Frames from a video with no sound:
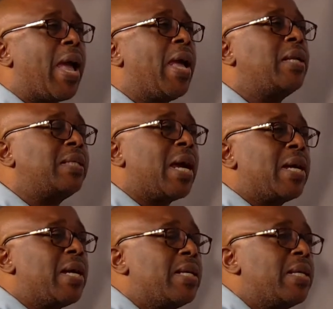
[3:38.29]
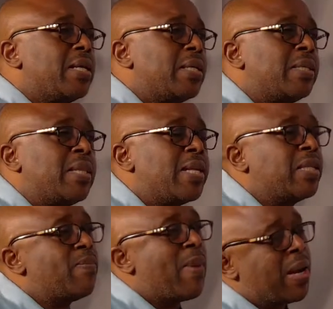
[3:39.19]
elder
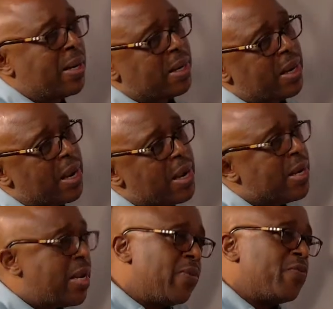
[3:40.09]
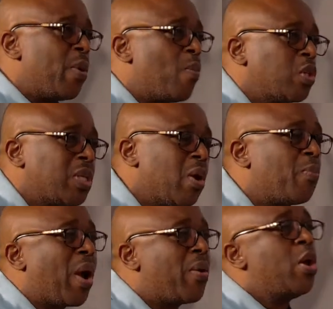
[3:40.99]
statesman, Lady Infamous
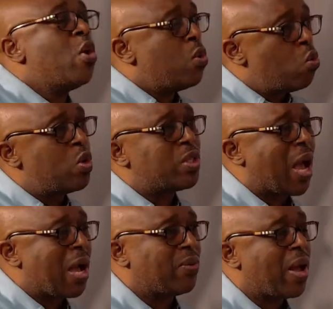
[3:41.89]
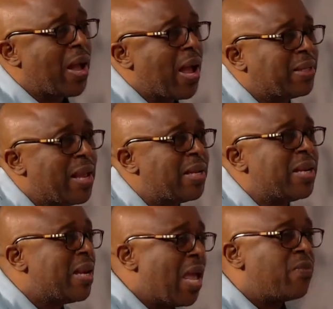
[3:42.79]
Elpari, who is
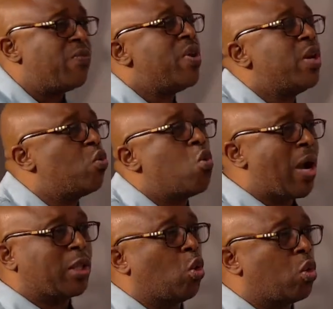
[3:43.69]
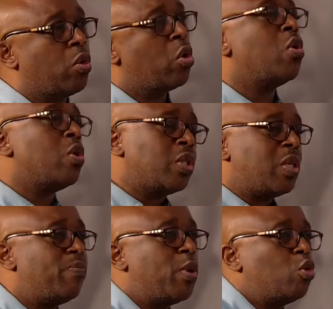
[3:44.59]
attending every cookathon
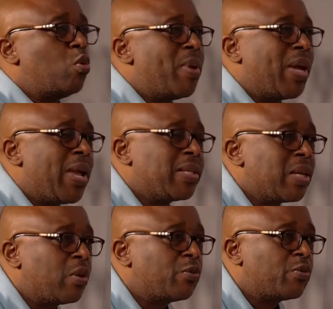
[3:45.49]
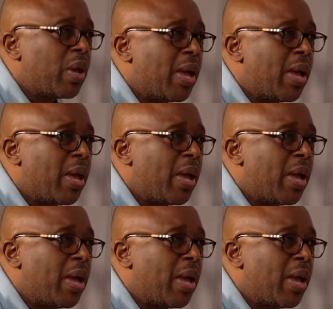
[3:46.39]
simply to make herself